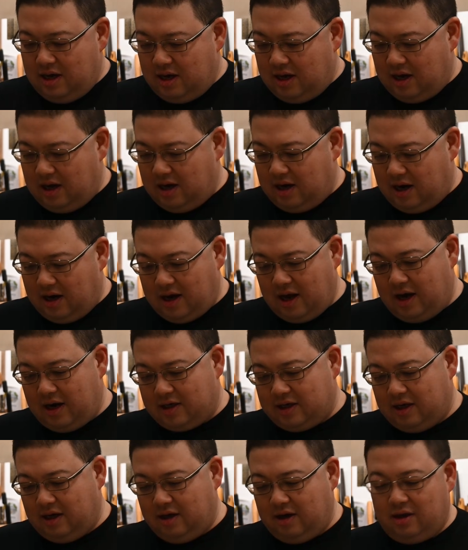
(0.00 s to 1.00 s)
And I gotta
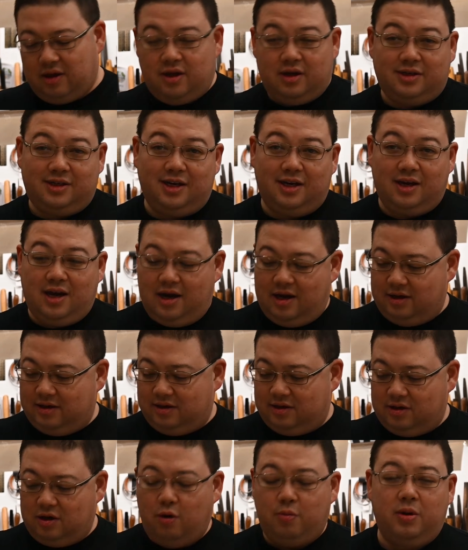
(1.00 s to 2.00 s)
tell you, this thing
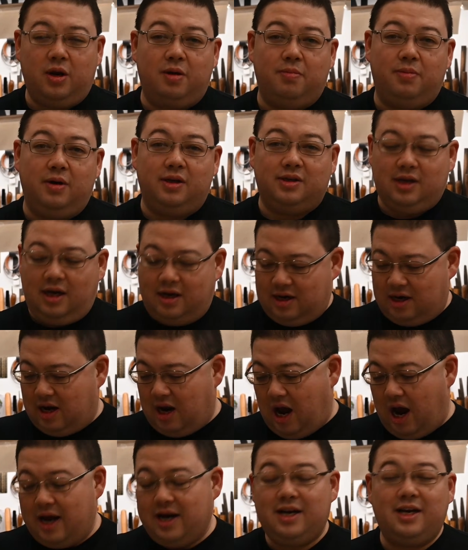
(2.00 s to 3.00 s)
has so many bits. I
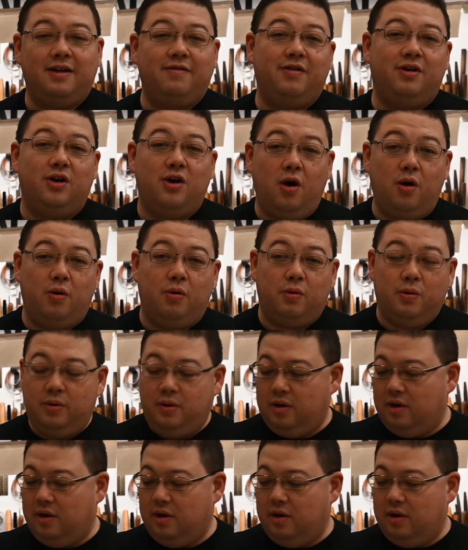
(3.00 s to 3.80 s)
didn't even know,